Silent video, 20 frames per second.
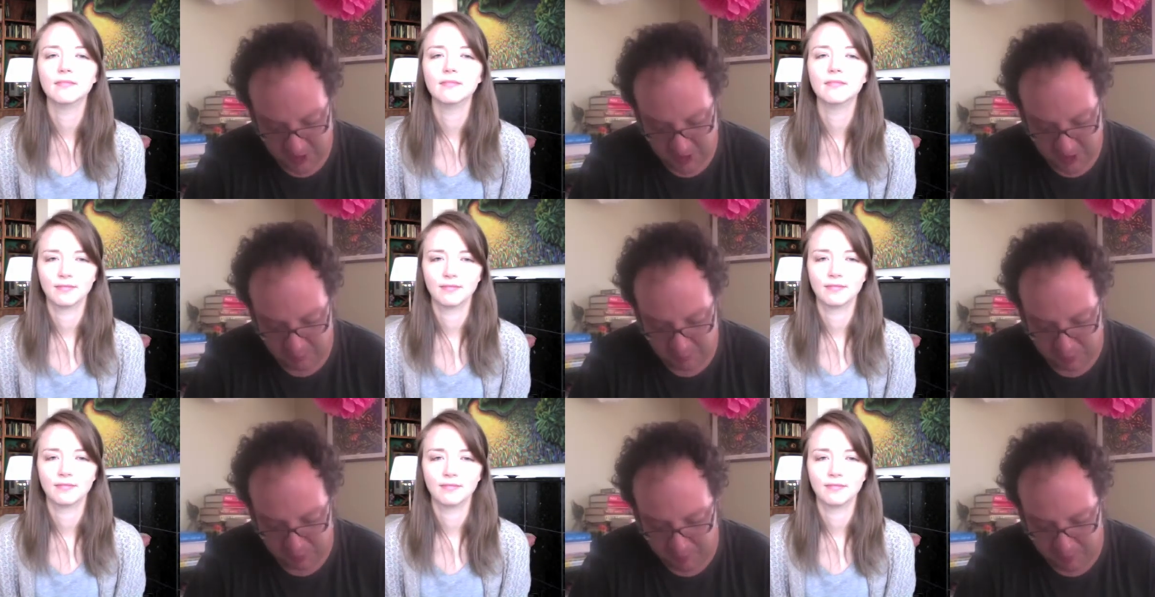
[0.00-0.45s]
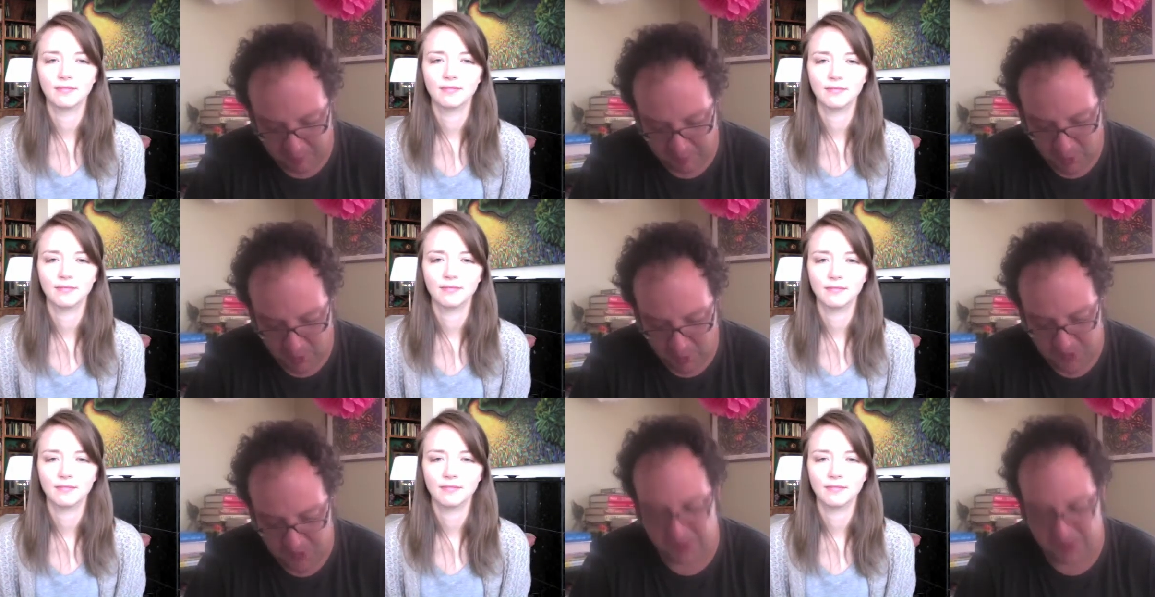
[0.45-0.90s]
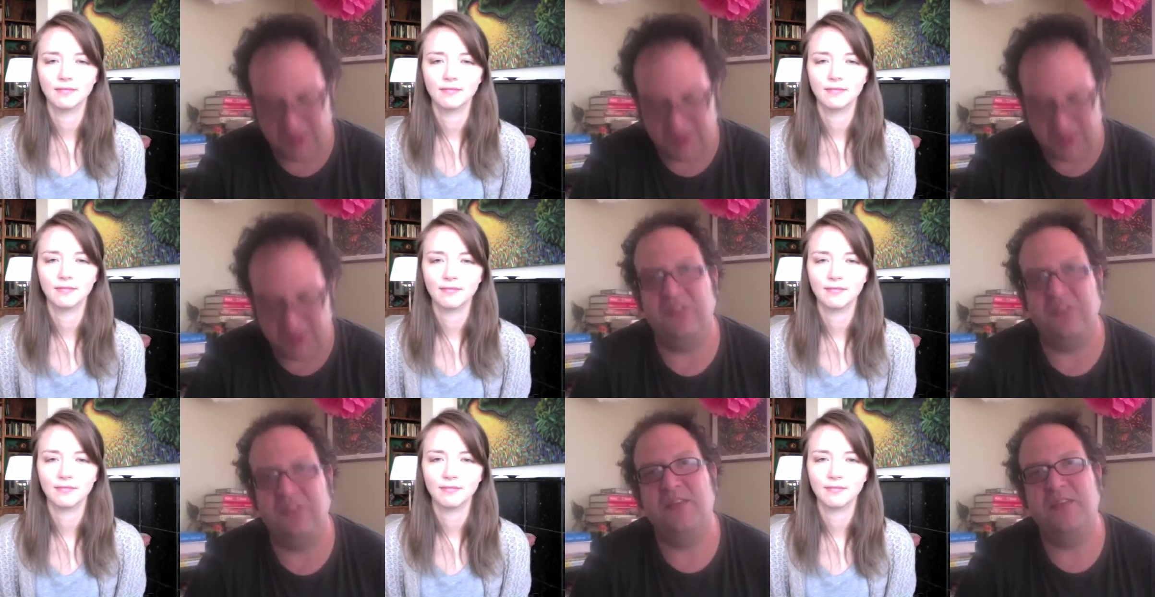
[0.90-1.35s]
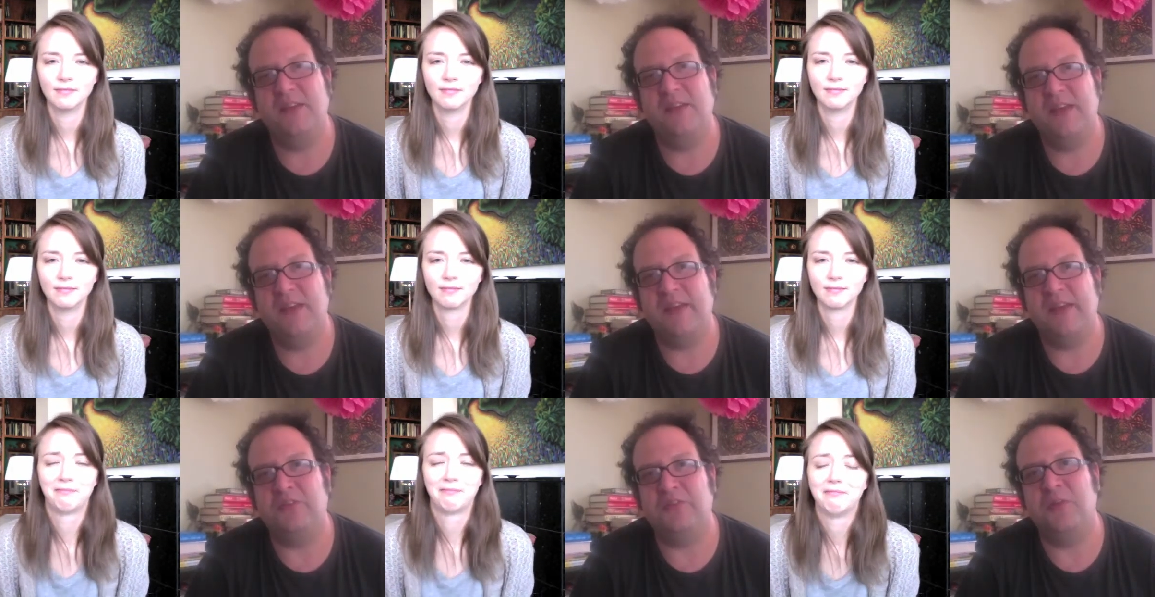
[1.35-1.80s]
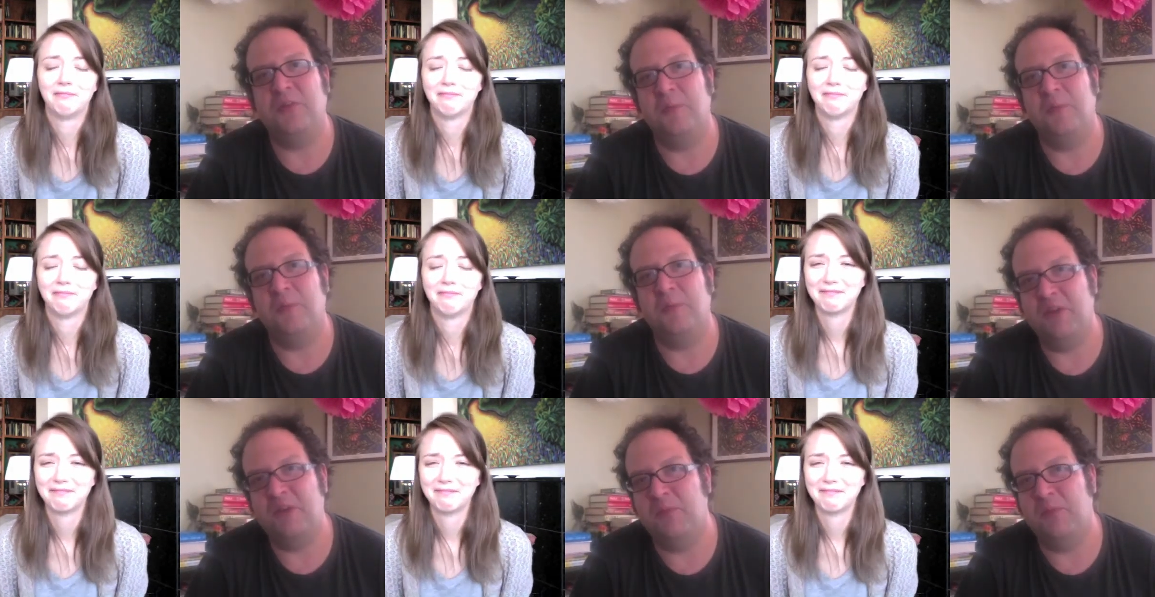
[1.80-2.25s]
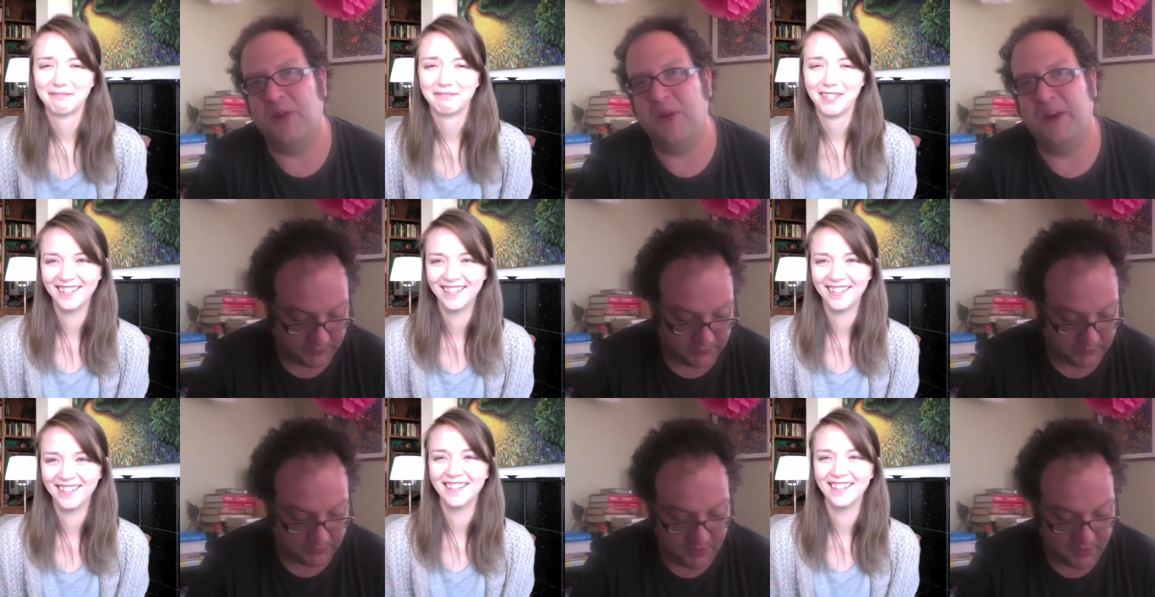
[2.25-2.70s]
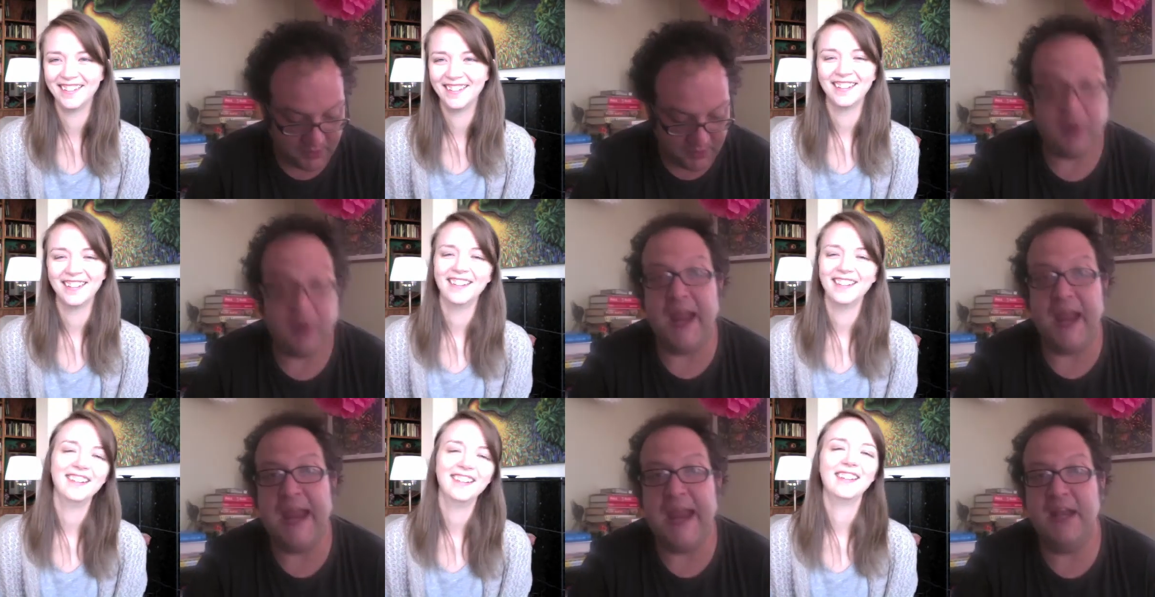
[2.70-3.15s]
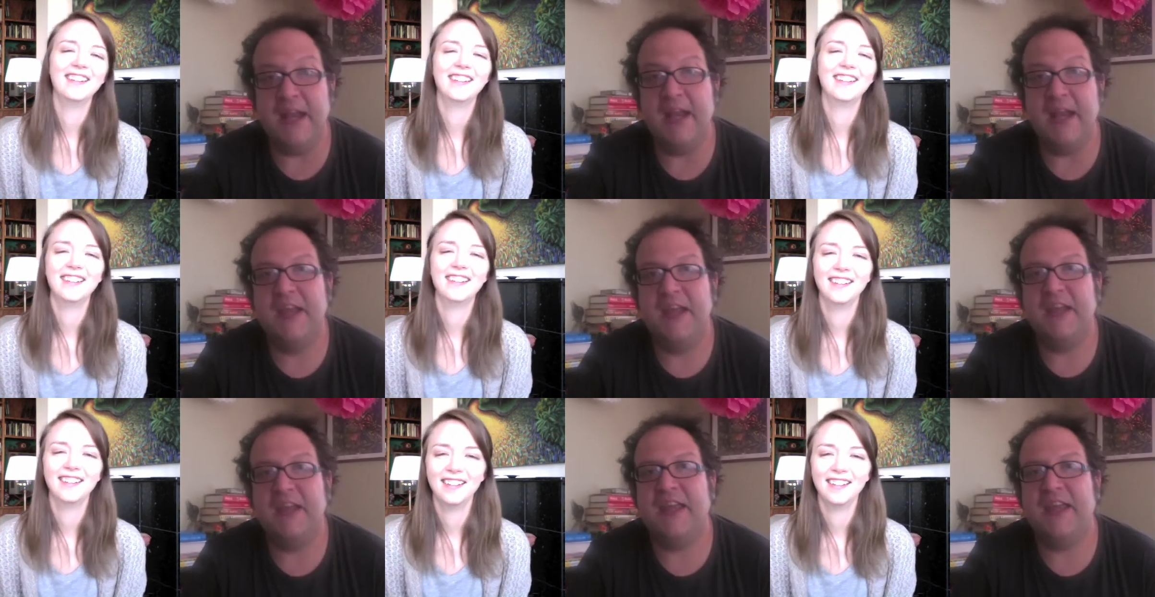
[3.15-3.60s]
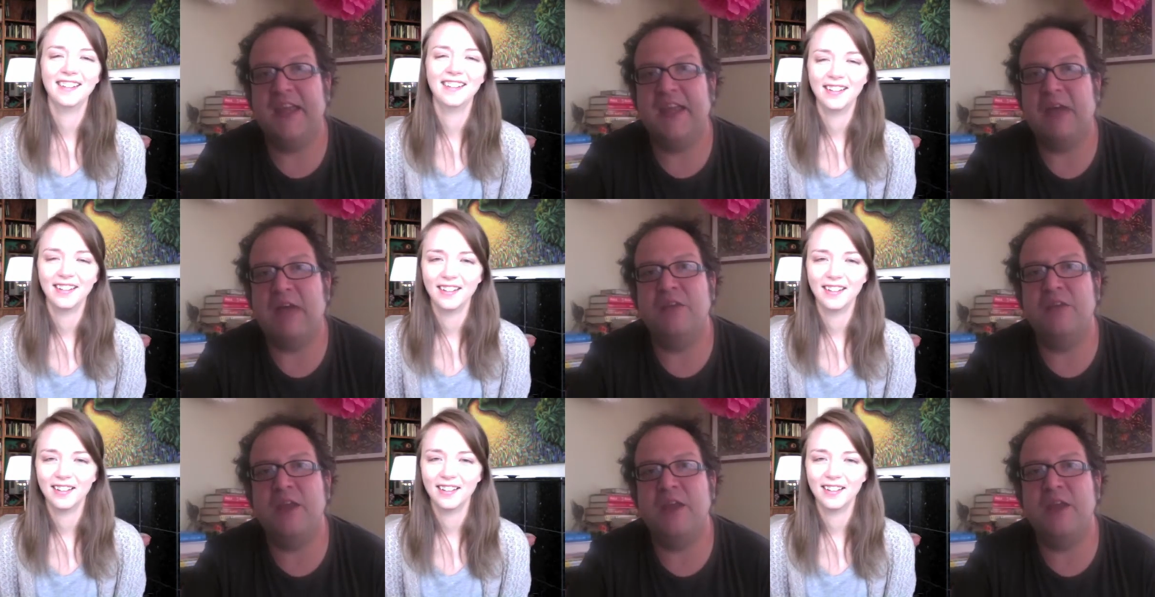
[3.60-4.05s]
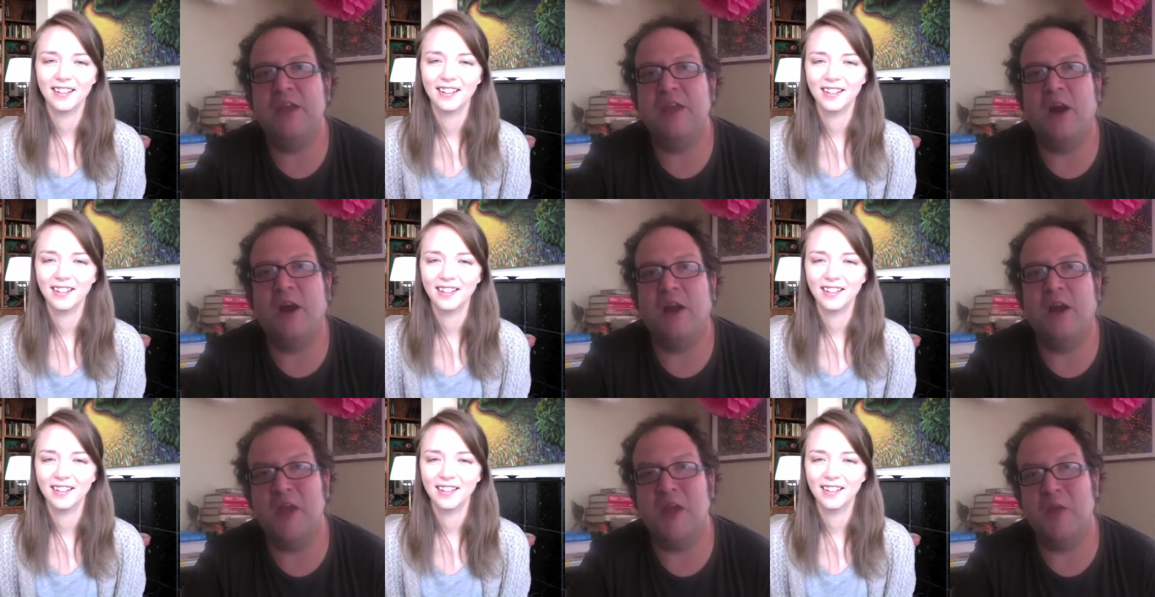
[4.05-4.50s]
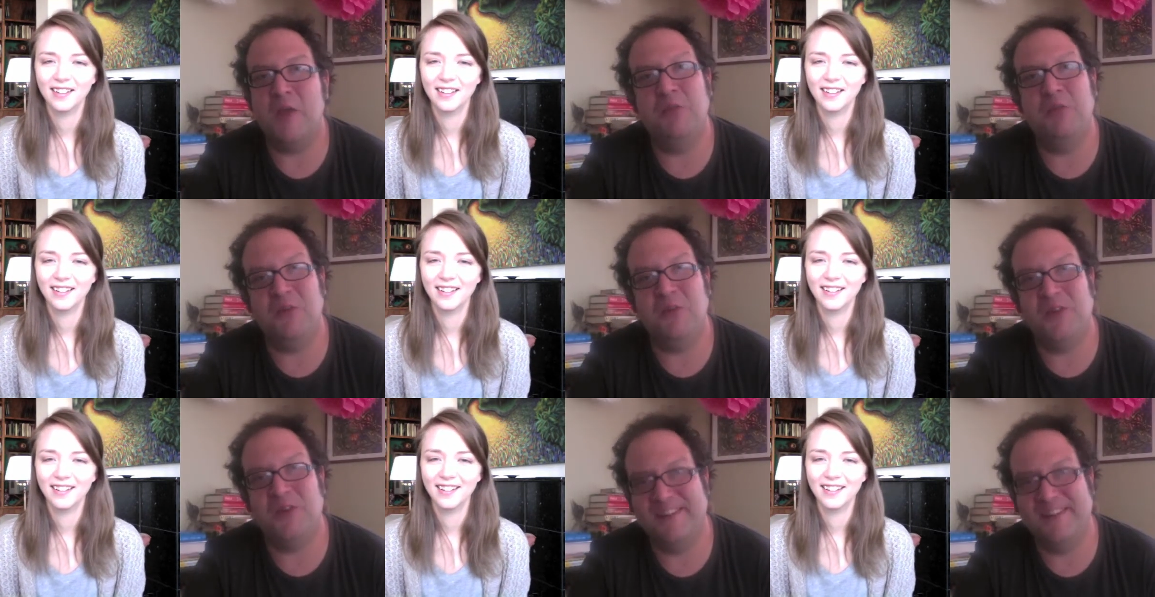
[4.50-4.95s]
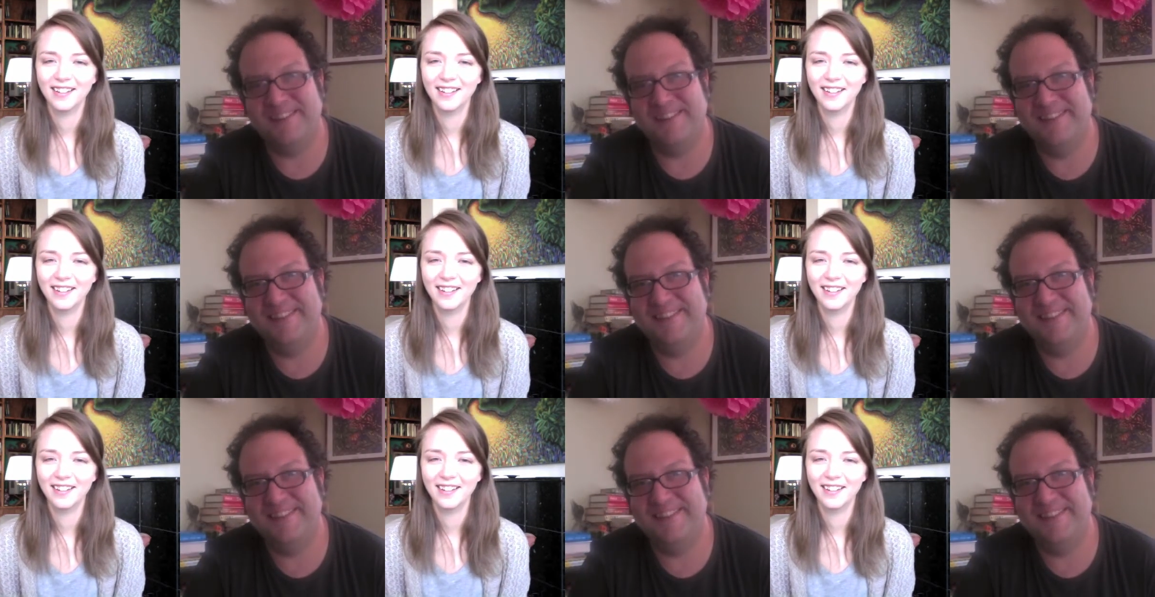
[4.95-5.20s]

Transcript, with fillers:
Speaker 1: promote this exclamation point. Number eight, caviar emptor.